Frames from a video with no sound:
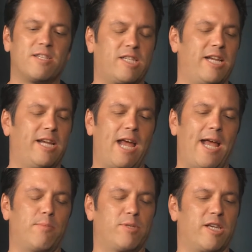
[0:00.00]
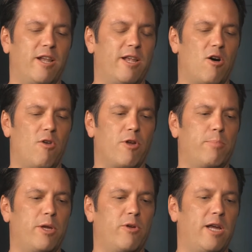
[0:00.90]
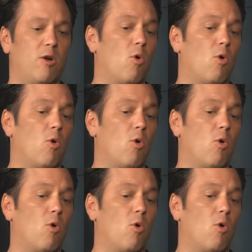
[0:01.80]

see games in all their beauty,